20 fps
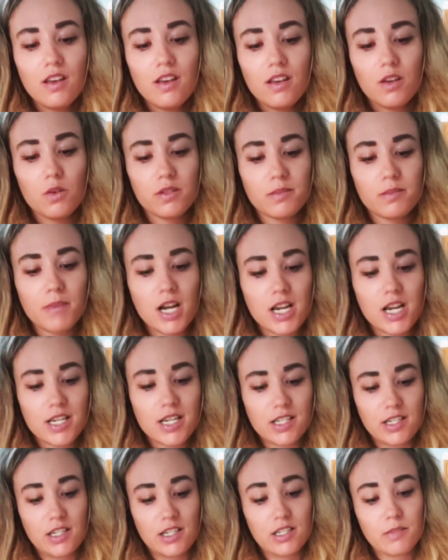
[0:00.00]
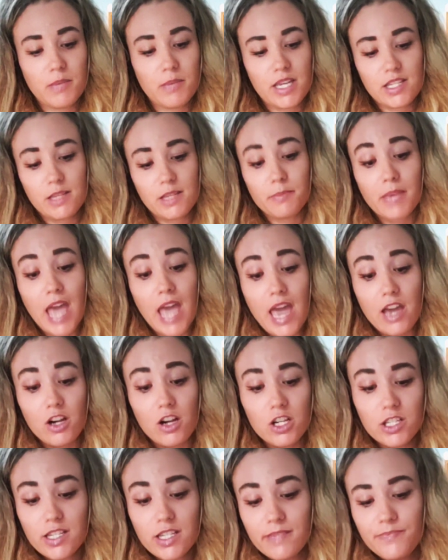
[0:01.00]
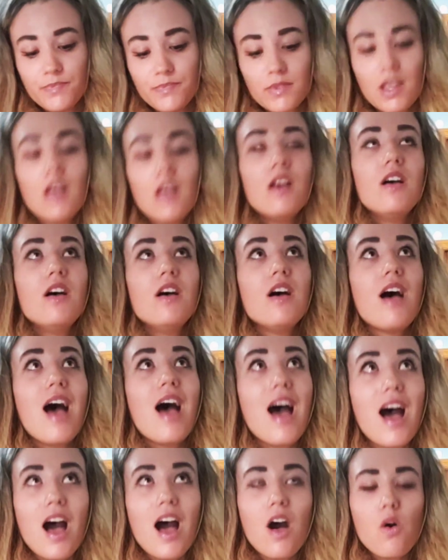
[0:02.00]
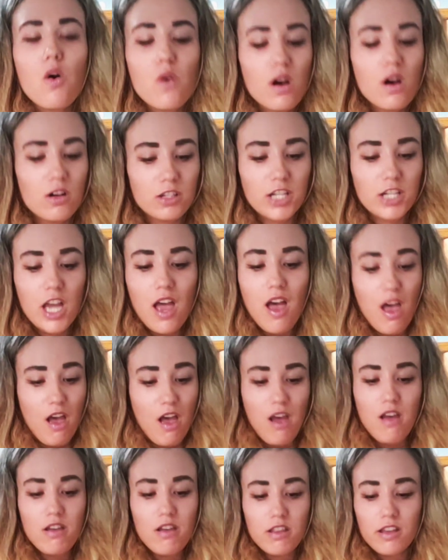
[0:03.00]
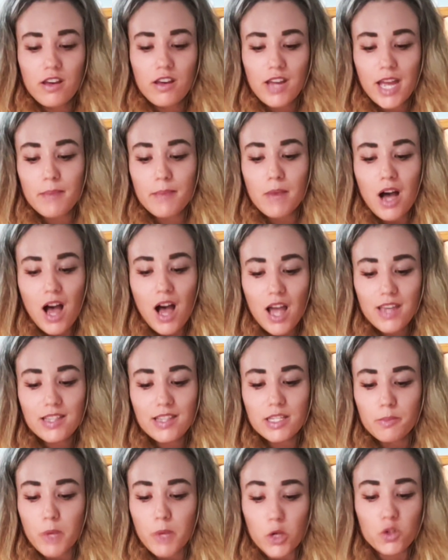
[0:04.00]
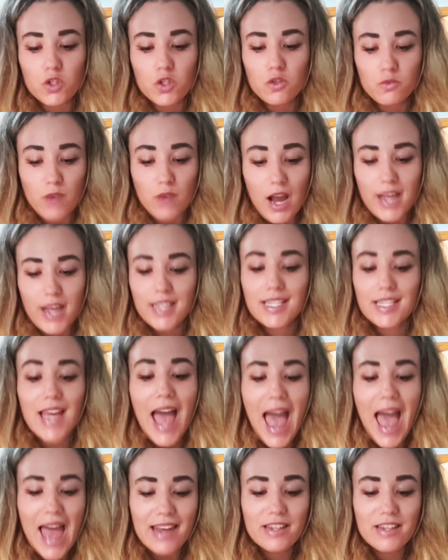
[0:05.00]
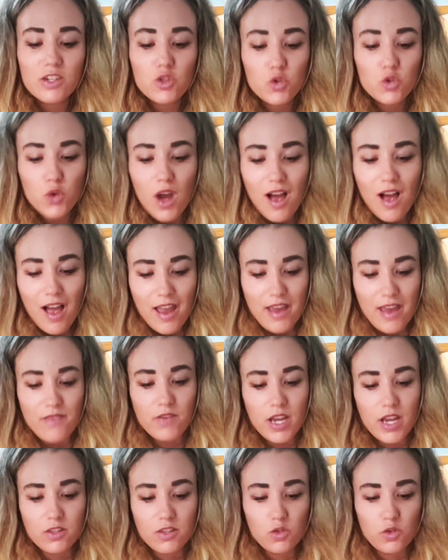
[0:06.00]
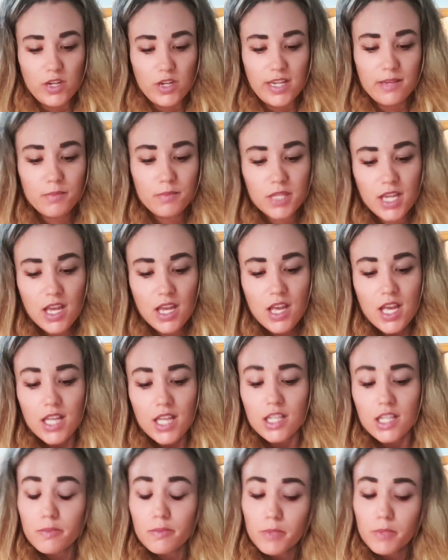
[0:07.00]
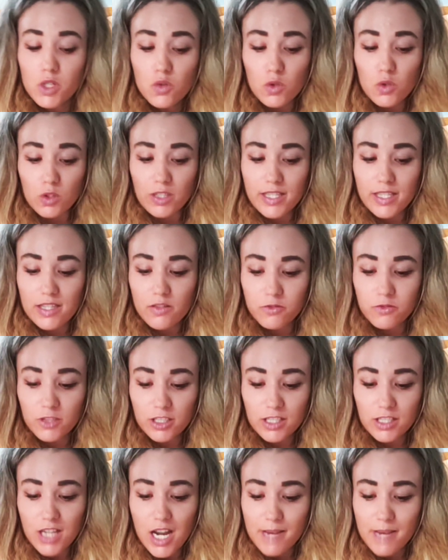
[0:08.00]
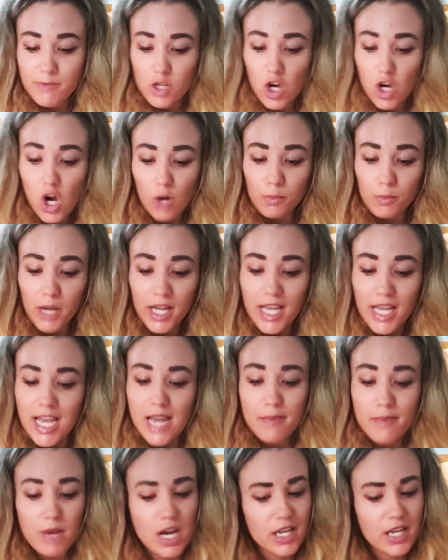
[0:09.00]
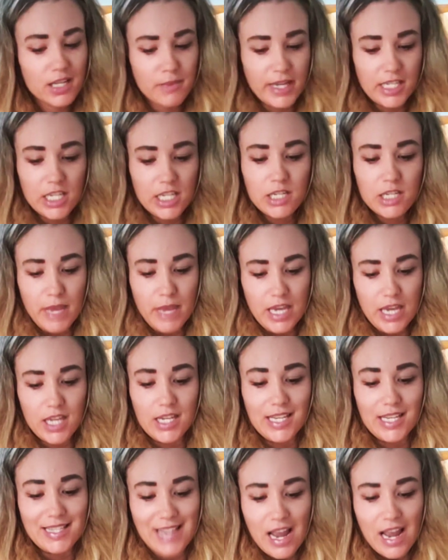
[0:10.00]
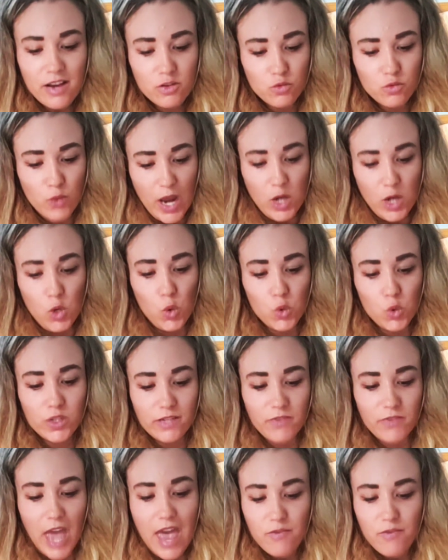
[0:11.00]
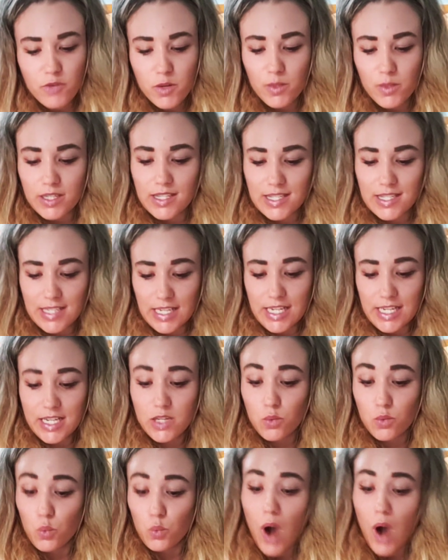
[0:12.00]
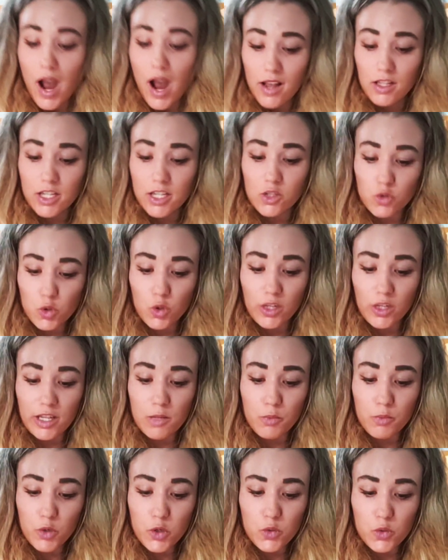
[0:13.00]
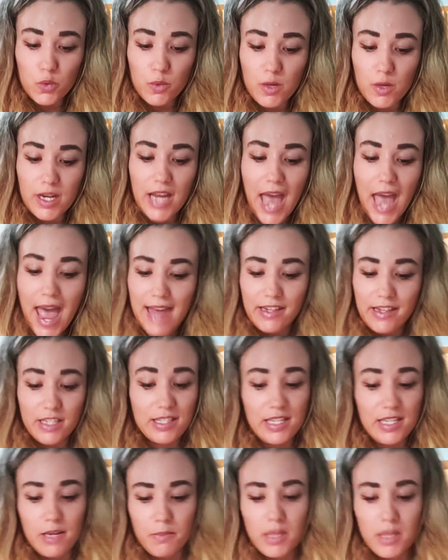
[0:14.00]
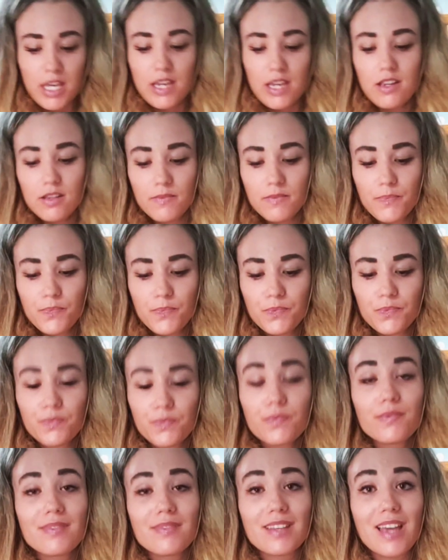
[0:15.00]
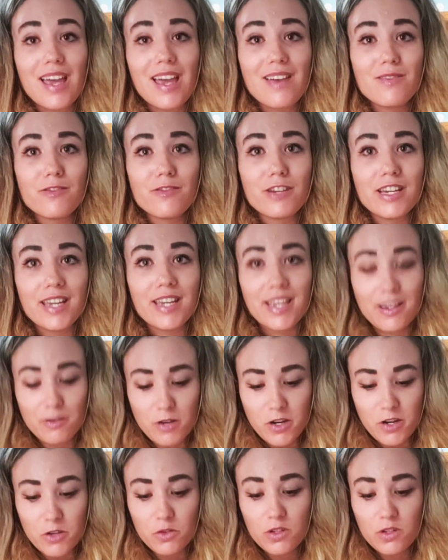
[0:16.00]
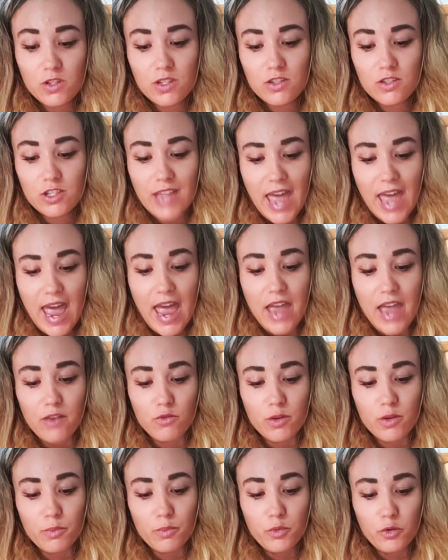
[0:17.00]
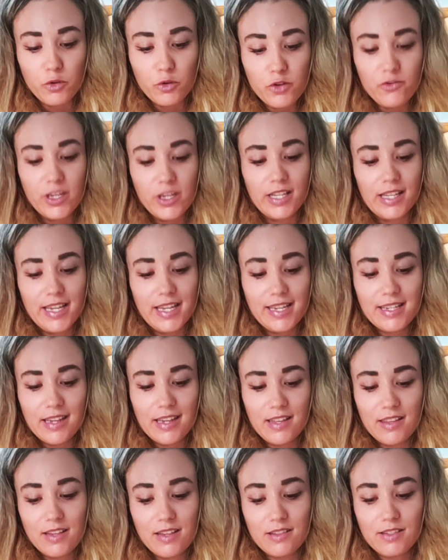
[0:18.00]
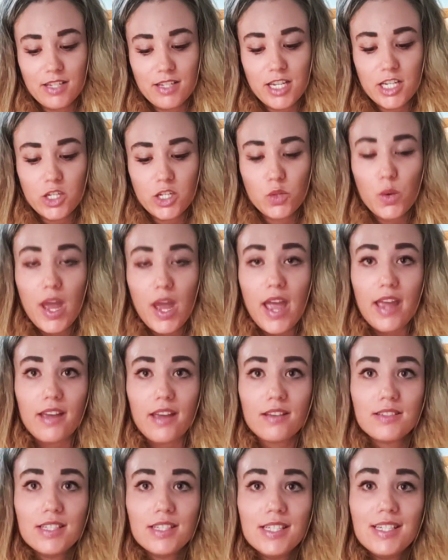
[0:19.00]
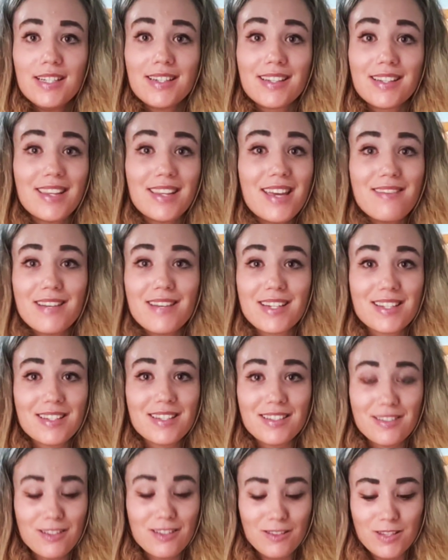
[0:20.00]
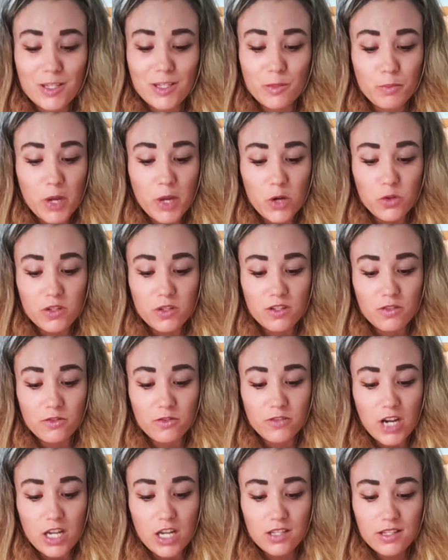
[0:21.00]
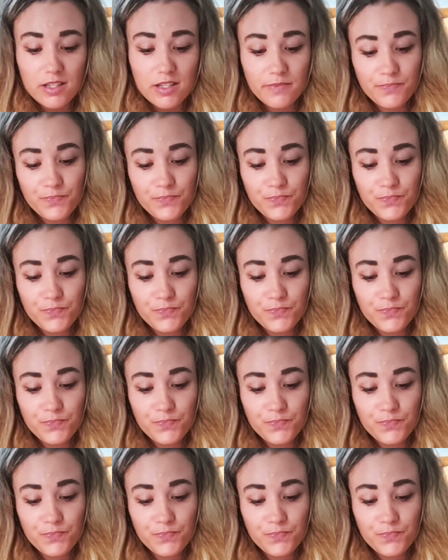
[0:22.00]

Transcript: It was my turn to make some chaos. How on earth am I supposed to write and drive? I screamed. This mule is a full-time job. Am I expected to make an exact record of everyone's deeds while controlling the brute with one hand or something? Every hero stared reprovingly and then turned away. Clerics are not supposed to fuss.